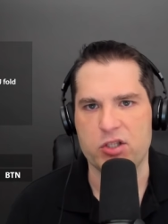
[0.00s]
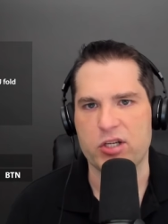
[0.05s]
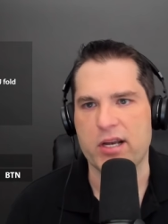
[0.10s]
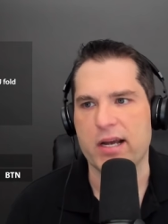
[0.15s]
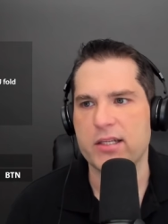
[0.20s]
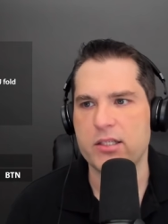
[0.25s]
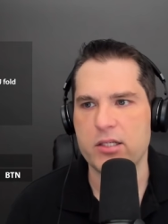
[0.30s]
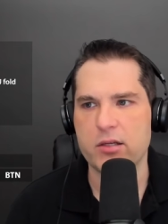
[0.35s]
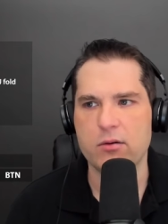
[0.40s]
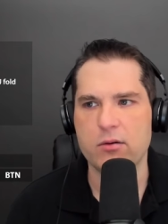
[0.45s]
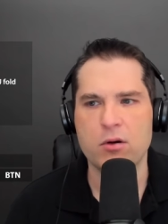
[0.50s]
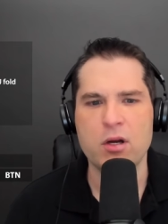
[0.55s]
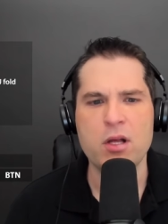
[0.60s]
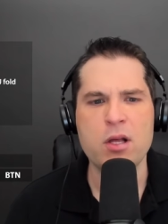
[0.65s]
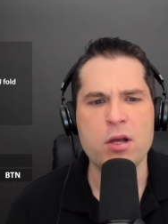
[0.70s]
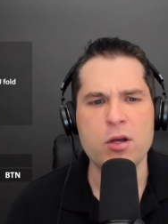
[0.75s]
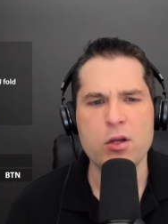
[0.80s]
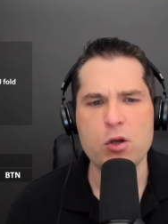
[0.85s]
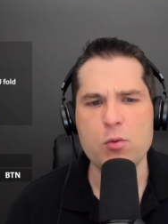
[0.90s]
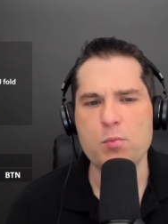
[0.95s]
checked to you,
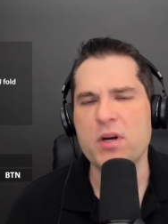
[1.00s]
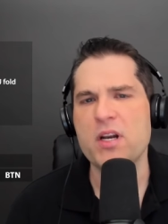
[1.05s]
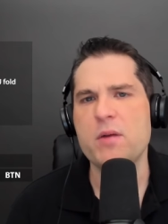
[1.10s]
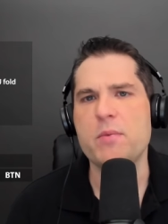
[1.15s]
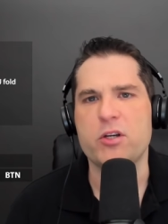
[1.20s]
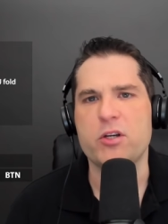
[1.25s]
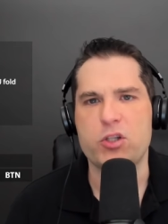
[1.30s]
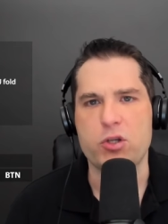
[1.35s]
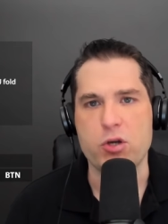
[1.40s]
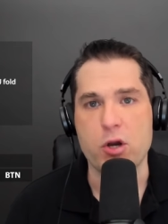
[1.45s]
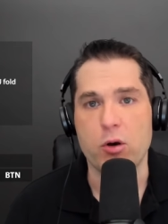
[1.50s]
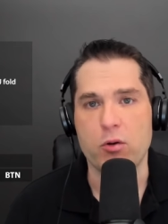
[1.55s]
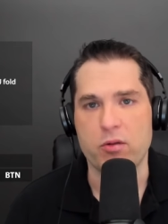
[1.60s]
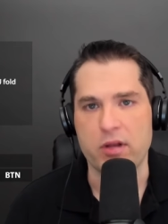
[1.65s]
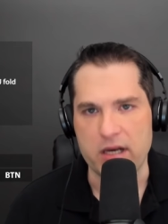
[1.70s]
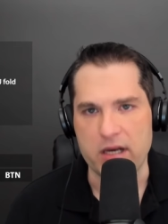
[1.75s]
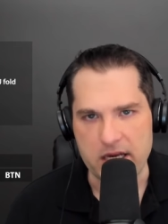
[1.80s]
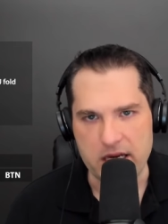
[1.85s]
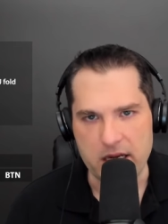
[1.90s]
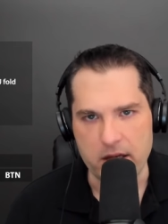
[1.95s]
you pretty much know
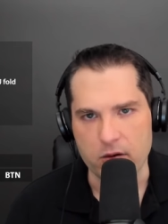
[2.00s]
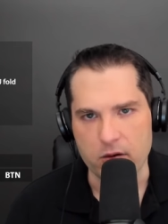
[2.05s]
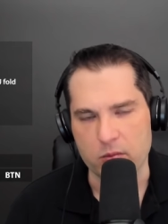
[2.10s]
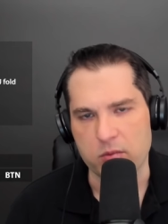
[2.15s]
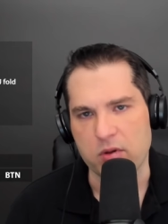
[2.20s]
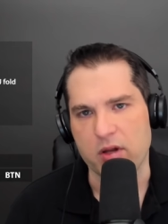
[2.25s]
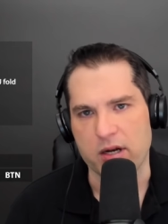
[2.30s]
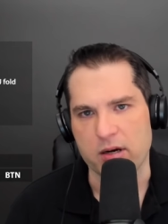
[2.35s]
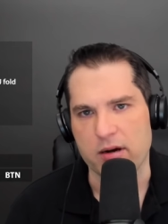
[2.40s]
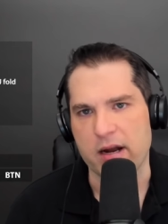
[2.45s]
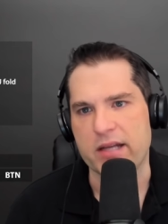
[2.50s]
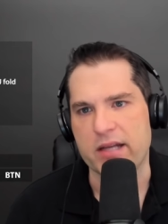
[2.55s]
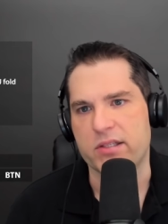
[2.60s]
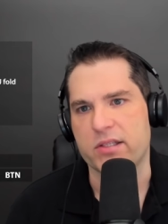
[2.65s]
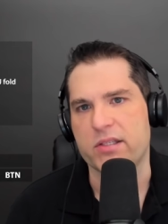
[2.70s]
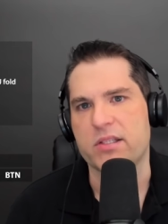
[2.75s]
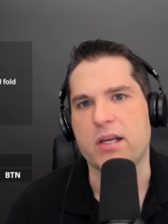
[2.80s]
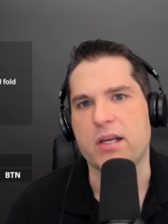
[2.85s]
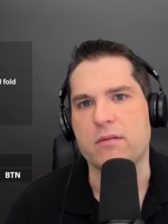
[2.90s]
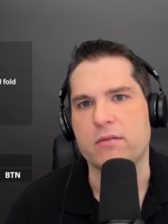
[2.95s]
that neither player has a
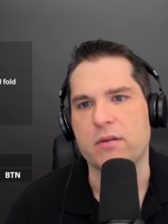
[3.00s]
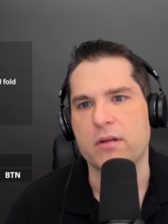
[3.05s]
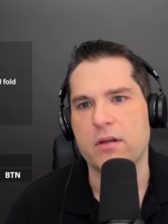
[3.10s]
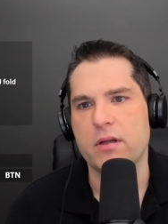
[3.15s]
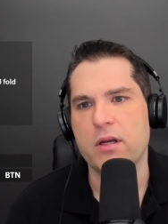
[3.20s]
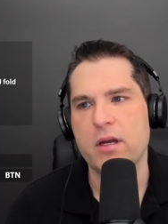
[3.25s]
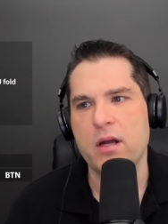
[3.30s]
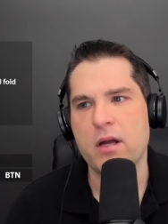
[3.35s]
7.